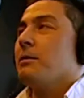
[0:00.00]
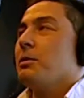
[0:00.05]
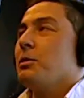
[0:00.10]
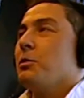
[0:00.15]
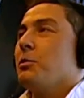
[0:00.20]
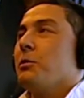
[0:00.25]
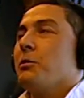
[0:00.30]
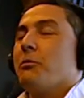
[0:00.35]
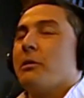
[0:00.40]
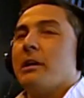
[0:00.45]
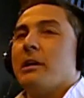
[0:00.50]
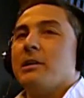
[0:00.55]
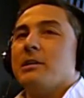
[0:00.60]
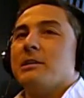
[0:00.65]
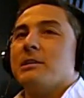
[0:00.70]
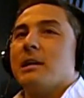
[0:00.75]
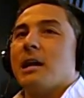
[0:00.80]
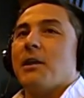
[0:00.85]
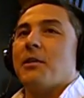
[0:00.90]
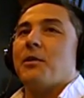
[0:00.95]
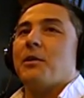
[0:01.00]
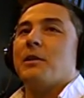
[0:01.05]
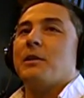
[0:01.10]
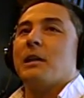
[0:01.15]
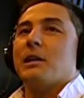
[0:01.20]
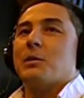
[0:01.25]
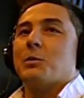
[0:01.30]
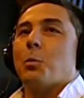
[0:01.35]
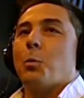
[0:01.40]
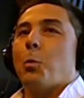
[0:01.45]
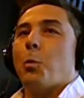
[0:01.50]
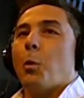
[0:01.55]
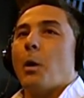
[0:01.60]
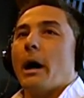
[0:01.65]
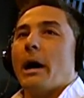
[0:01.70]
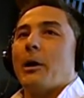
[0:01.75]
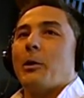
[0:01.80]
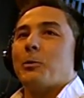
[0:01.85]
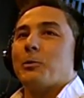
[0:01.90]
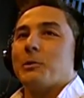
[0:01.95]
there is nothing that's
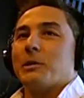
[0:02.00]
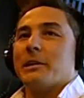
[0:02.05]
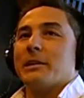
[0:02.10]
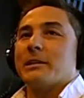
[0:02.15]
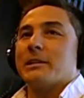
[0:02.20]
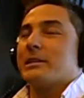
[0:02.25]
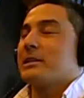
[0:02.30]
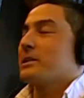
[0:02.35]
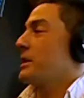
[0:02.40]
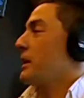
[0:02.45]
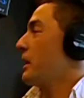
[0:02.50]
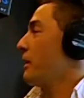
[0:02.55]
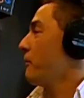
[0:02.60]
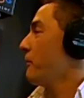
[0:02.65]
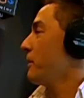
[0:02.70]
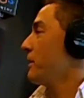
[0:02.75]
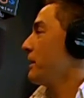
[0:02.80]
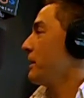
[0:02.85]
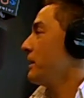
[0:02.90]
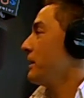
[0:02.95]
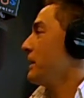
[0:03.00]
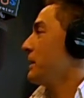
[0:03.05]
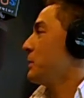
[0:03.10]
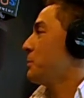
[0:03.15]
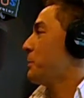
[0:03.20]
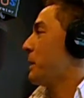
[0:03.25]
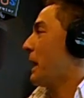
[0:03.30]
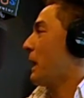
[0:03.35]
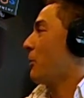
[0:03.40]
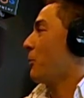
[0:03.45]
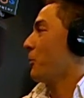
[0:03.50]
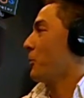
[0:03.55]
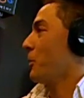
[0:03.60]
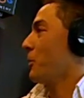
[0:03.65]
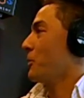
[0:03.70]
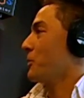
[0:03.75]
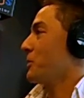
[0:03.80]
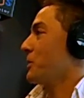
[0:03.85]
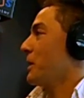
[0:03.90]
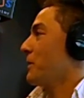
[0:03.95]
wireless because everything needs power in
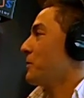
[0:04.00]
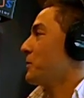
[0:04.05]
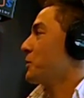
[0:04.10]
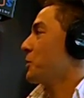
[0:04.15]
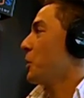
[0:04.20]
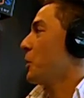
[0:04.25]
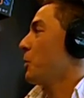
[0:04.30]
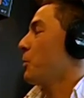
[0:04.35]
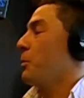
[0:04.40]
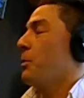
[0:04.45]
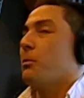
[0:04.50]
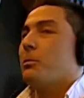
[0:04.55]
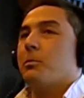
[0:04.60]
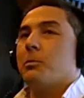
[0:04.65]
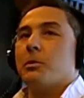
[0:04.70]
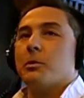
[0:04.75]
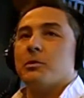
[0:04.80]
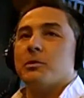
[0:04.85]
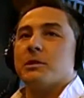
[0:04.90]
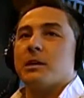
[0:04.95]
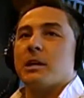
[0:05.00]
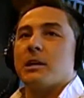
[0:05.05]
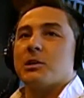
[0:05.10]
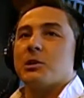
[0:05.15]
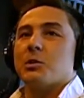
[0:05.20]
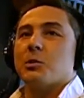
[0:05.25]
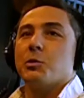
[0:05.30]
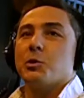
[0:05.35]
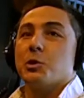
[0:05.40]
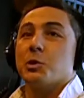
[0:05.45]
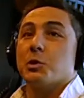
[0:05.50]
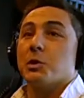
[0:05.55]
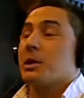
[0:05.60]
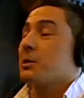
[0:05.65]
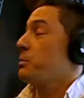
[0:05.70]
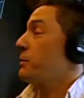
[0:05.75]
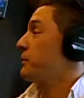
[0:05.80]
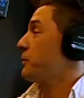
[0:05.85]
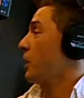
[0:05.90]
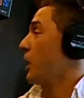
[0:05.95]
our stuff. So there's solutions
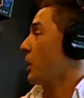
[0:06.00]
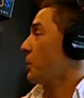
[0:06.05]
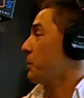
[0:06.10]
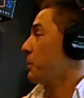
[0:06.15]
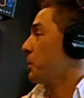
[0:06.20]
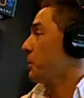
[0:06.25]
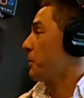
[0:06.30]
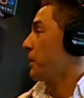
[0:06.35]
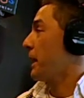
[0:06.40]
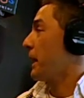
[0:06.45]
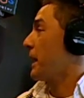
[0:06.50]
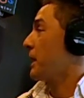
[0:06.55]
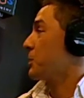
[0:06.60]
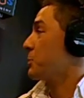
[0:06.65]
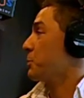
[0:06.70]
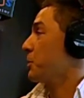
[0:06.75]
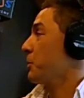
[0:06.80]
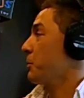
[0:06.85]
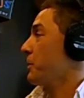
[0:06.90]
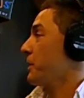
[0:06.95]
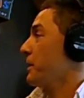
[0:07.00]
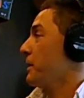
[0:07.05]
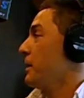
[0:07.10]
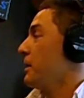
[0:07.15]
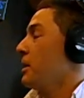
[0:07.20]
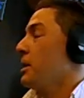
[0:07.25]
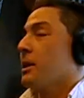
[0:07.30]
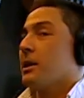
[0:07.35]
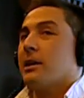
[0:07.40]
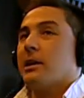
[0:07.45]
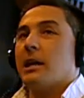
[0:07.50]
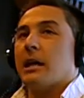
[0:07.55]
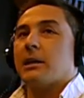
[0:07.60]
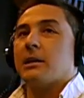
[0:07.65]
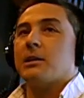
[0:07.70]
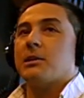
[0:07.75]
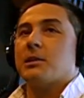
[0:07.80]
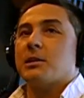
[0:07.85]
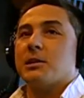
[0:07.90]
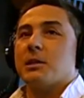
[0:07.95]
like we've talked about in the past where we connect
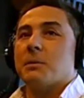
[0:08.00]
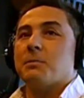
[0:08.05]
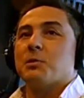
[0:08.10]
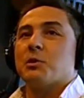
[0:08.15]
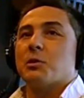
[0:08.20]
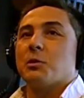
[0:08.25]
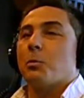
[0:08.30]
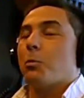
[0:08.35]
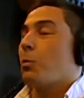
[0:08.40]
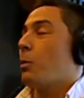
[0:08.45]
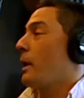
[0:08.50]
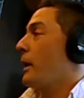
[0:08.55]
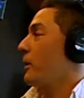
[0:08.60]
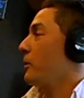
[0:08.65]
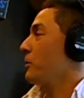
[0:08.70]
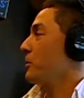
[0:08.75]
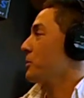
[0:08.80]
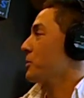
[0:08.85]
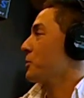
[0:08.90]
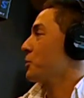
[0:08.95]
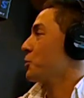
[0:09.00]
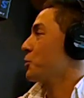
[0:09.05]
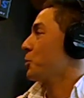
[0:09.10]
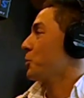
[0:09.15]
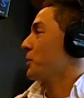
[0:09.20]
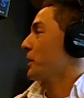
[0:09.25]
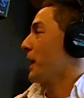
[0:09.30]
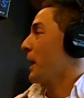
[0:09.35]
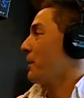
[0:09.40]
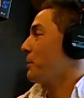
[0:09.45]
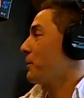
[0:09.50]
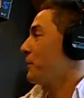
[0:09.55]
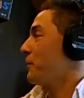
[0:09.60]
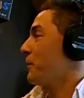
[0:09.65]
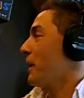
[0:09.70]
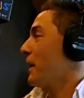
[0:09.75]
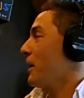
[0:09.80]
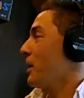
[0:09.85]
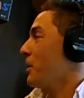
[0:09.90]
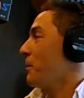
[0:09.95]
it to some sort of wireless controlled
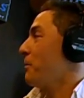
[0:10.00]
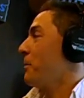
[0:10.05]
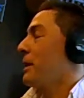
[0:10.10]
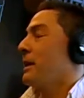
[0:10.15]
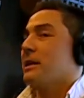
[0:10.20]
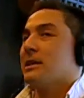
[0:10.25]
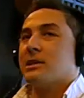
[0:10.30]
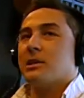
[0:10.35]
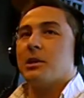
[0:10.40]
amplifier, but it's